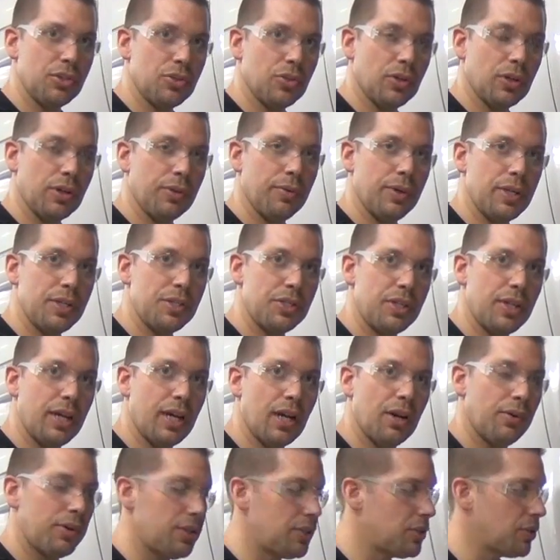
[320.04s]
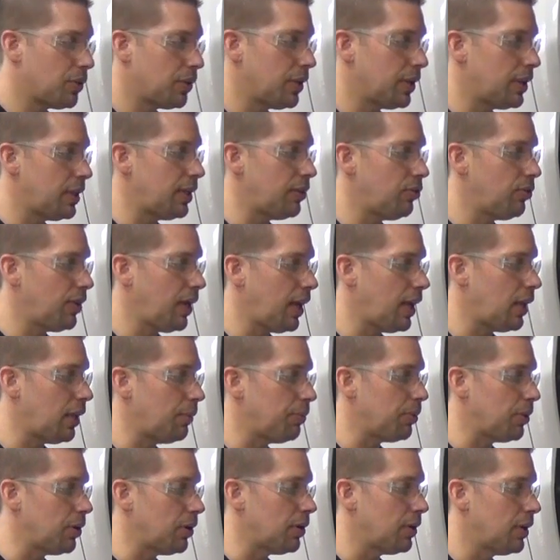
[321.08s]
a torque wrench now and torque these
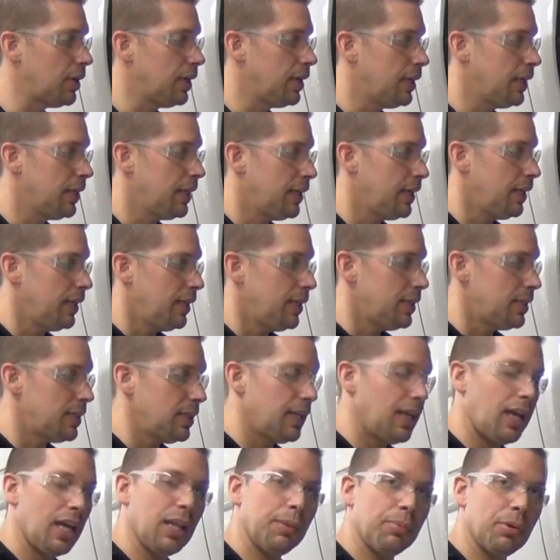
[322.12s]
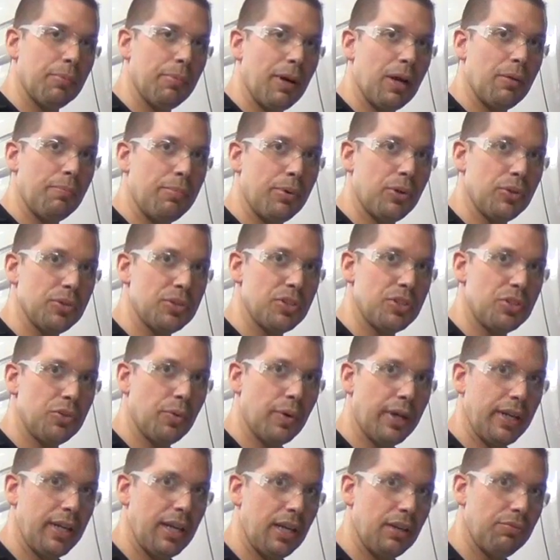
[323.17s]
caliper to caliper mount bolts to
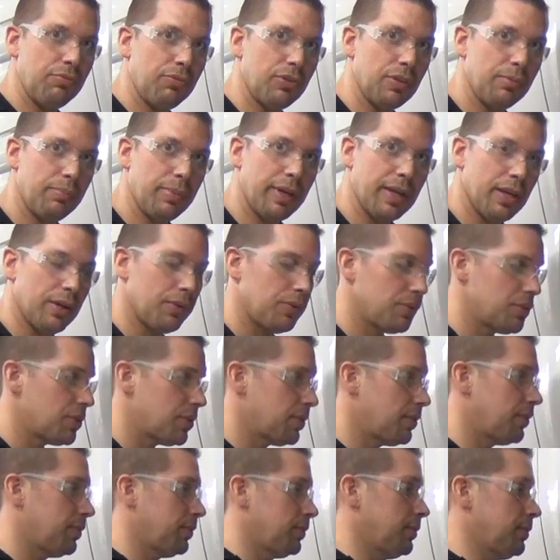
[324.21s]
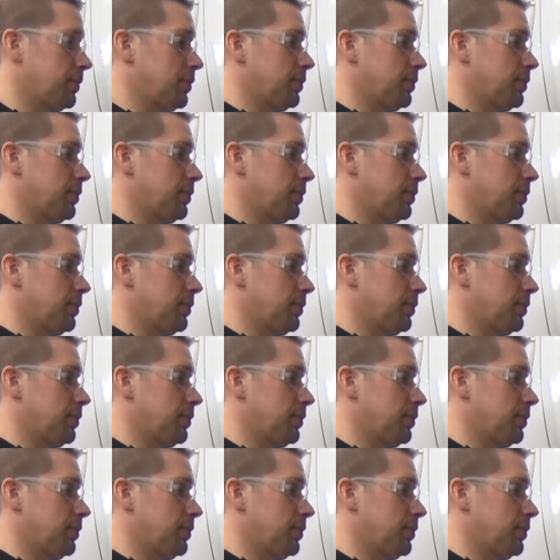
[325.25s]
28 foot-pounds.